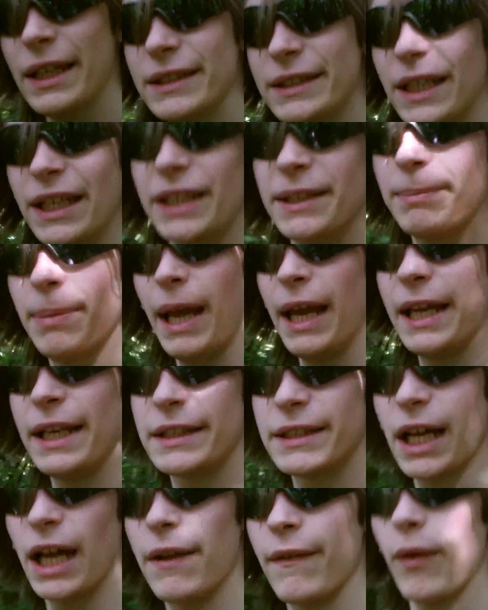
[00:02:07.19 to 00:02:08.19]
it's the explaining
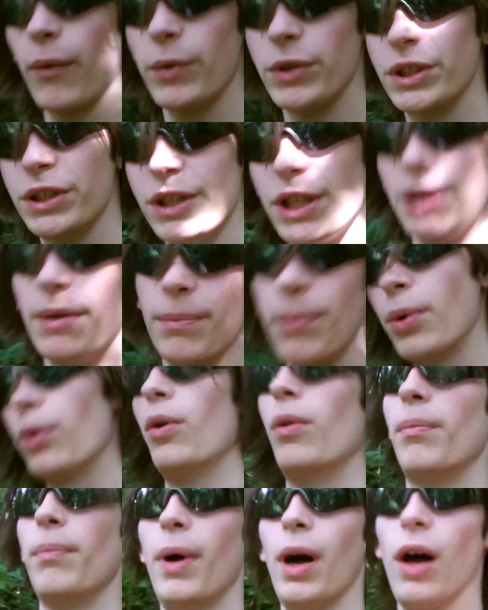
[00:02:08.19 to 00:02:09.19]
side of it which is the
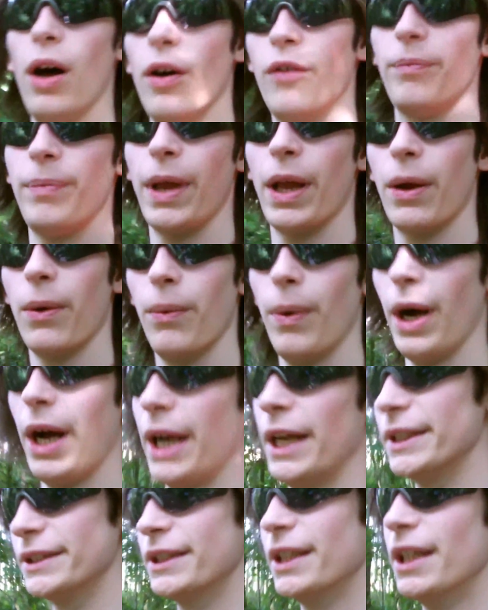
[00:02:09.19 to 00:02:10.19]
important part of being
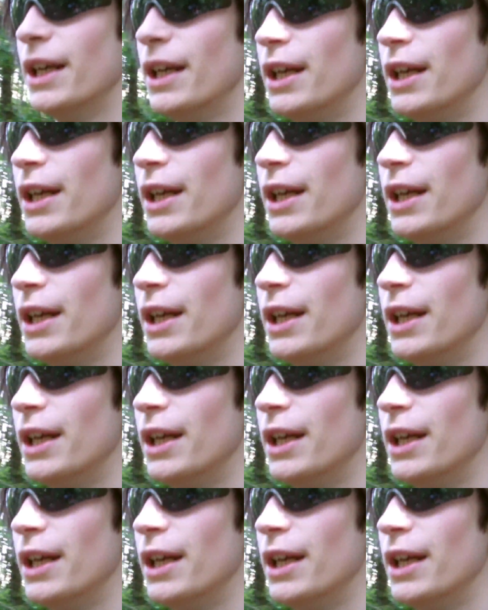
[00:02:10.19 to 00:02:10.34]
wise.